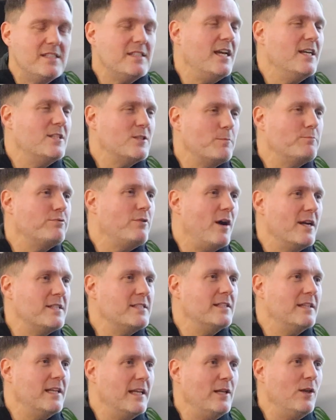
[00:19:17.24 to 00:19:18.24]
These days,
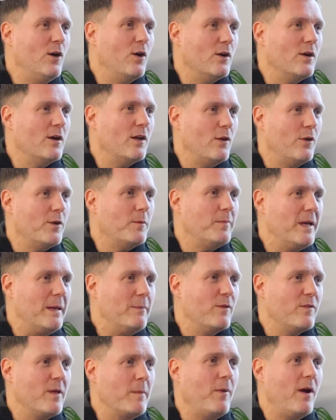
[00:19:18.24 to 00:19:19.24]
surprisingly, a lot of
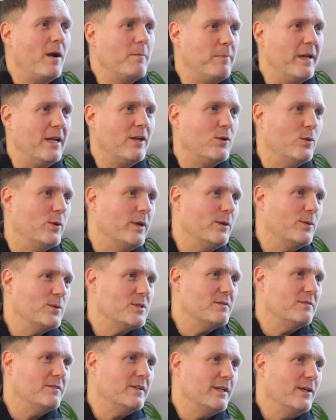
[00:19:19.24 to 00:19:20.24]
people, they buy Bitcoin
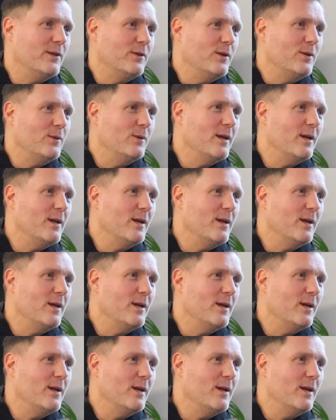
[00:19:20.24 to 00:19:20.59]
or something.